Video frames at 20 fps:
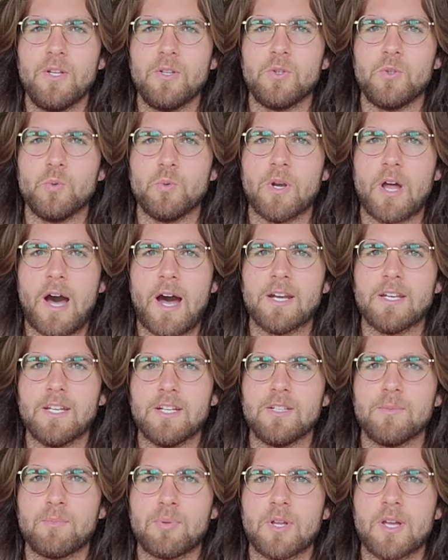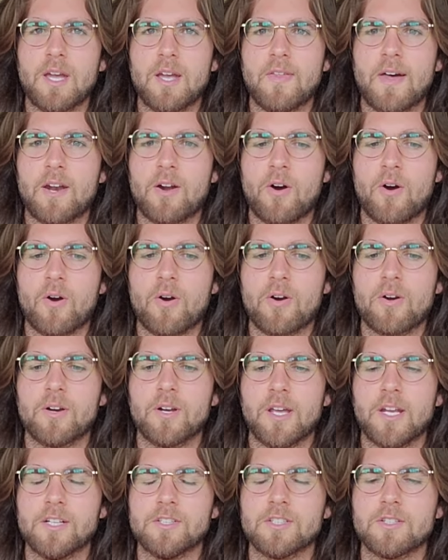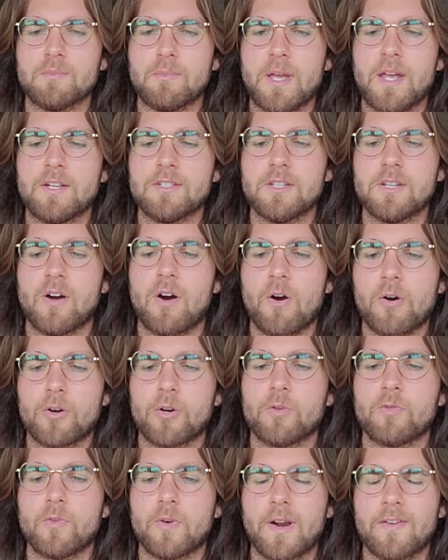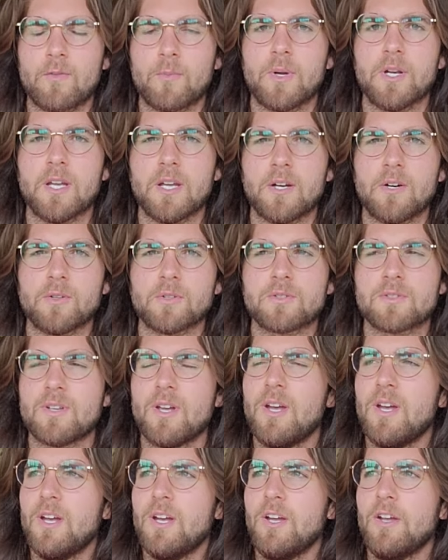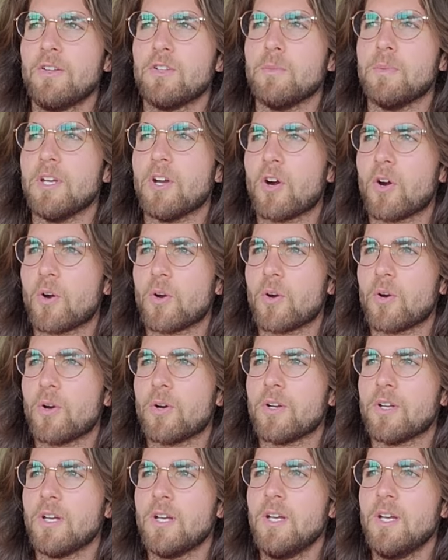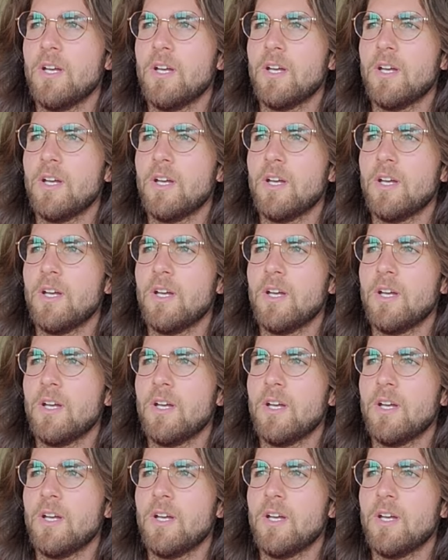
do not need to play that hard, and it just makes it harder for everybody else to be heard,